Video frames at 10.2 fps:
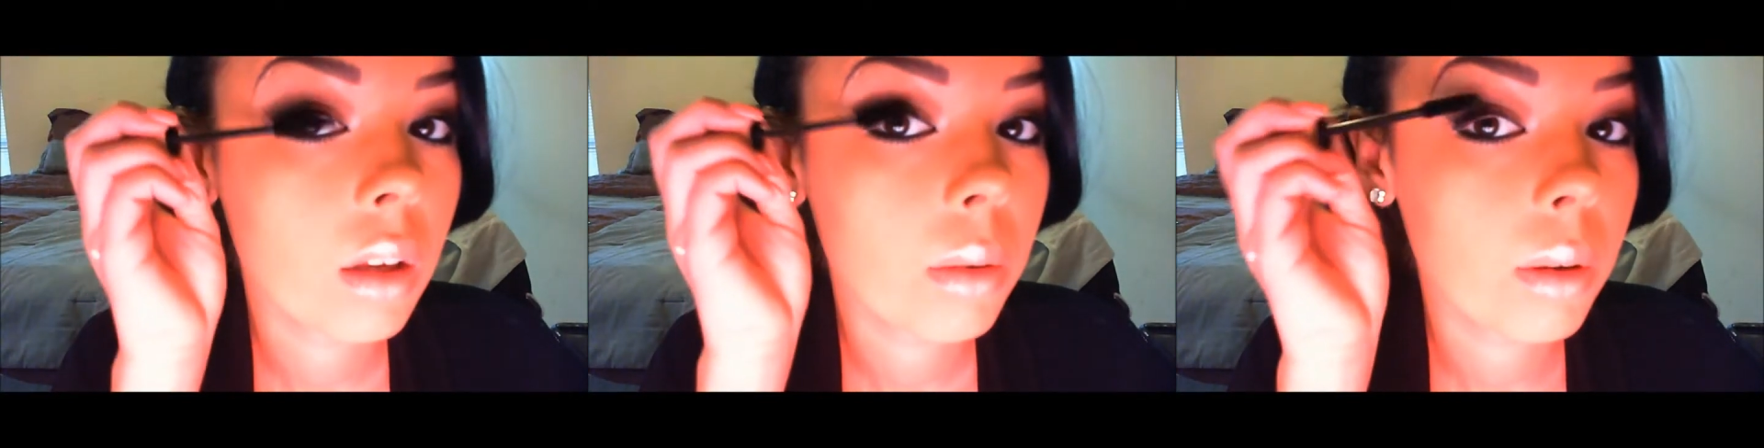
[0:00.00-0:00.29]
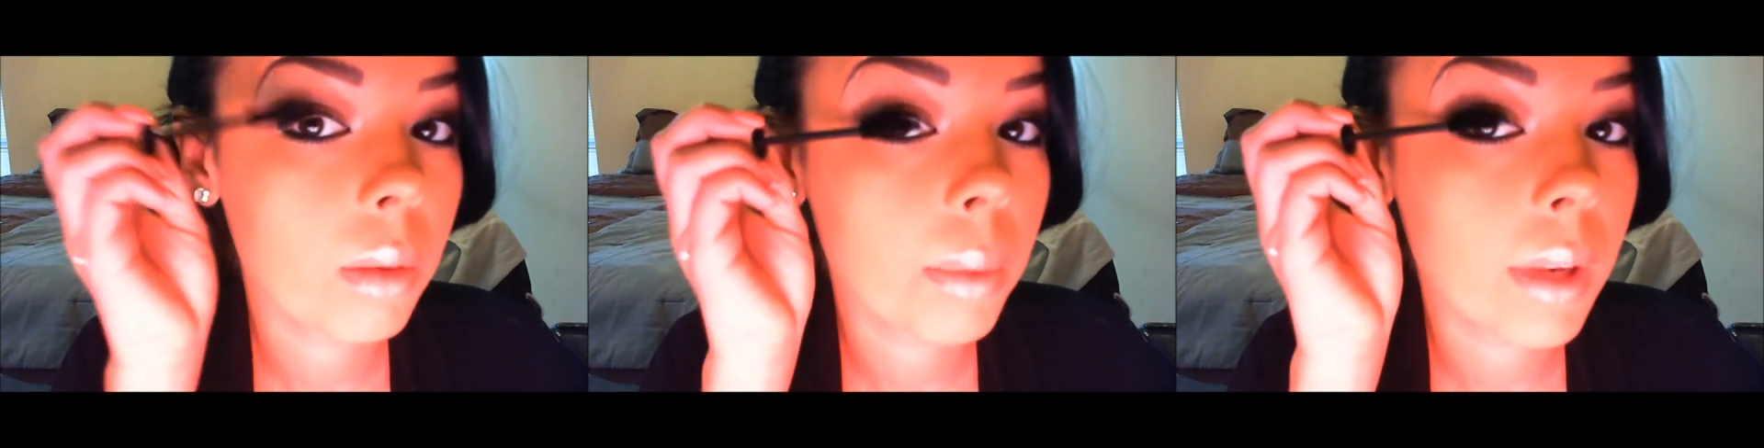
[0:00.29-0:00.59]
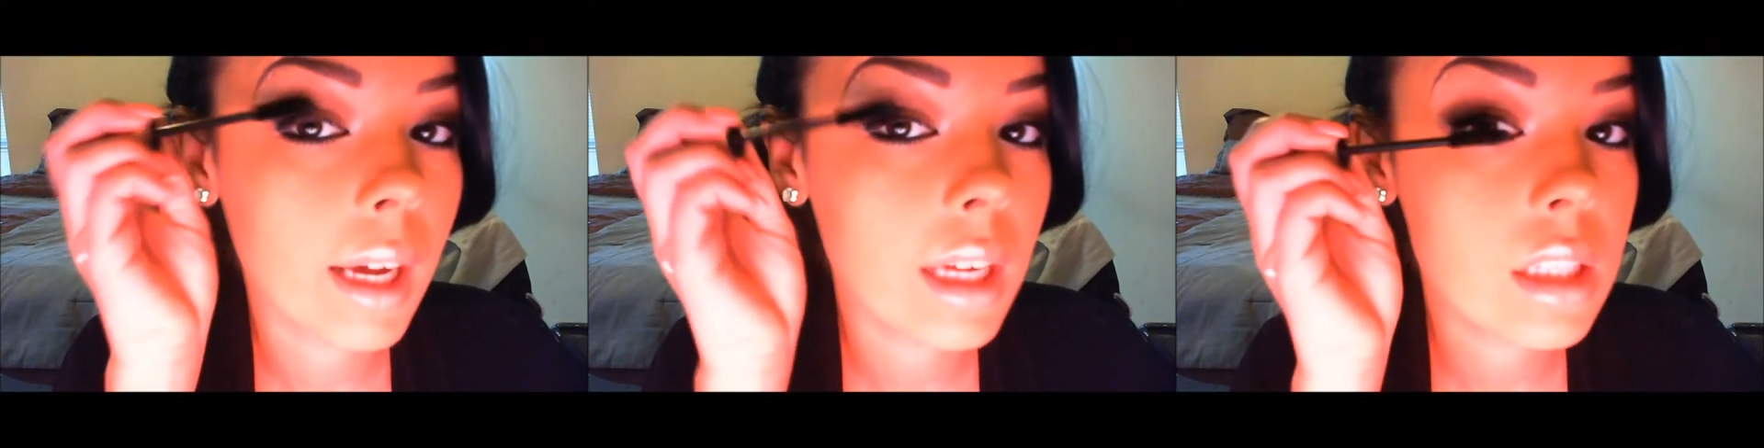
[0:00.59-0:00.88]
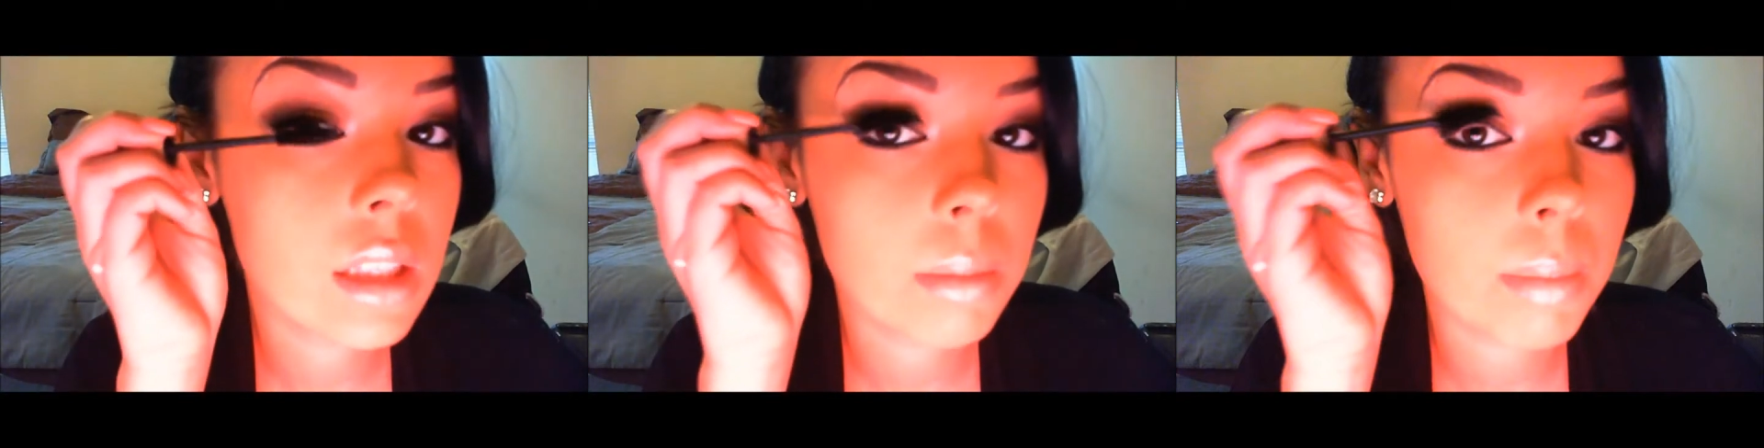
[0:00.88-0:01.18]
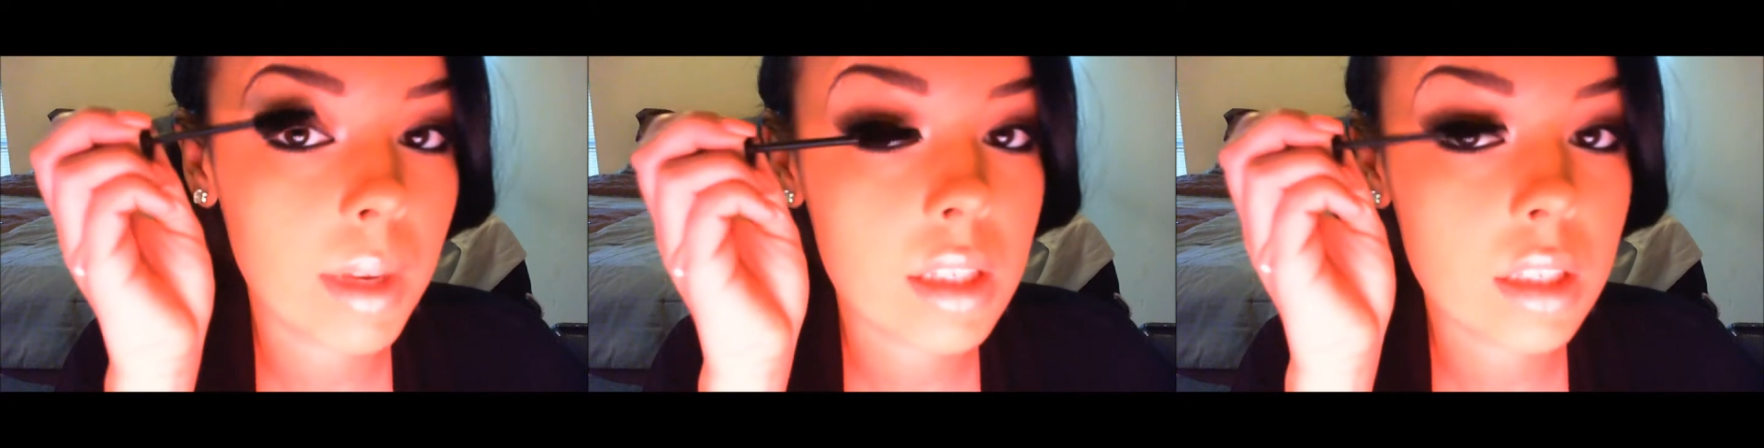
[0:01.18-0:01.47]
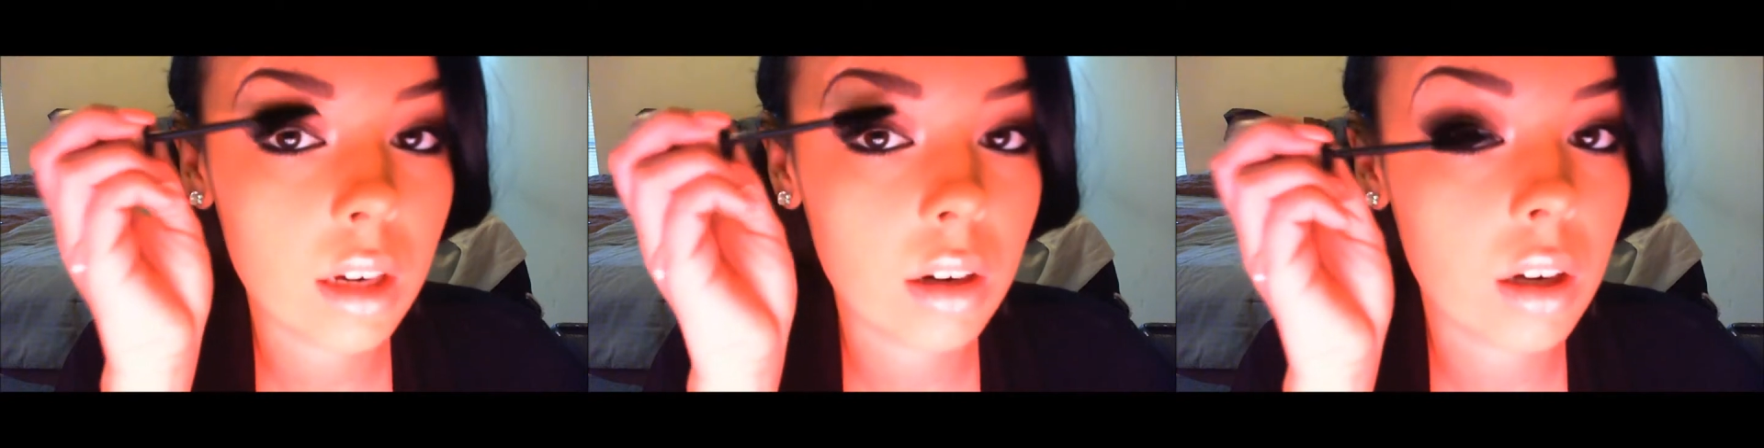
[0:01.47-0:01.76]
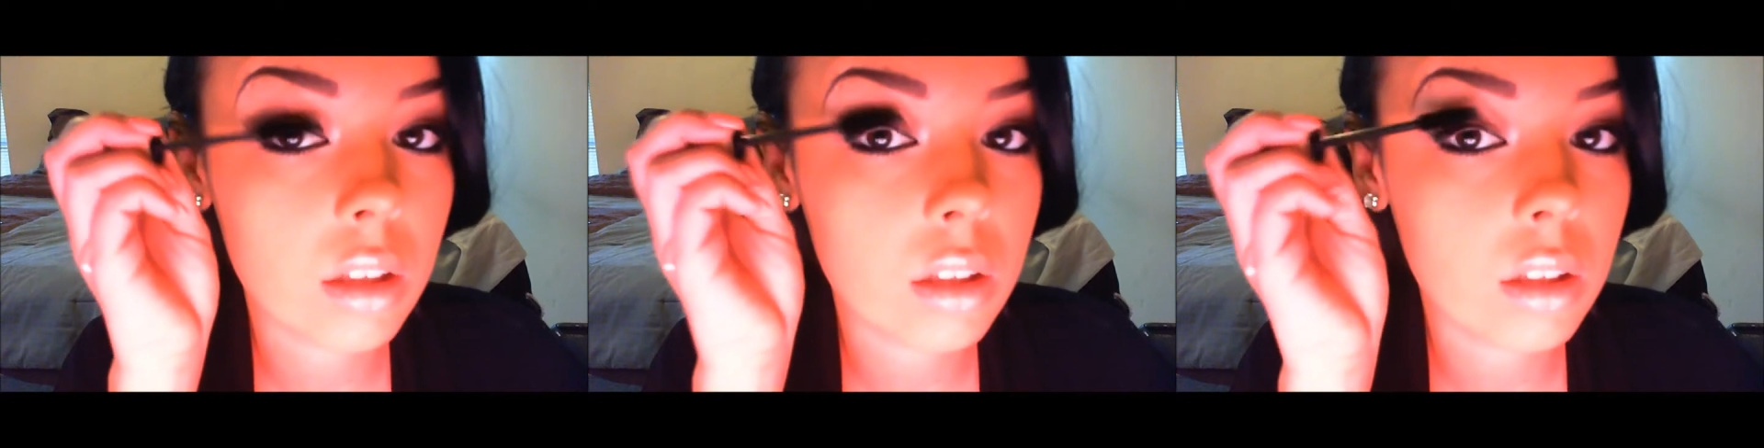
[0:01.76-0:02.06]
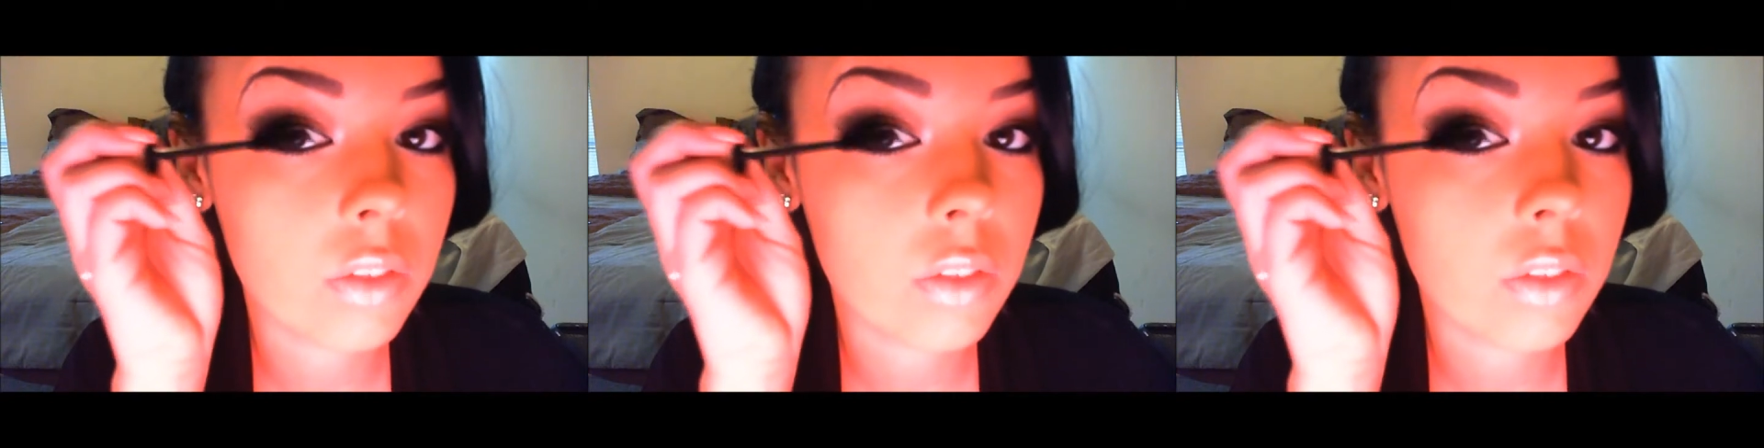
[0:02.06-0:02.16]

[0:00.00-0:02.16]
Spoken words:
apply some mascara onto the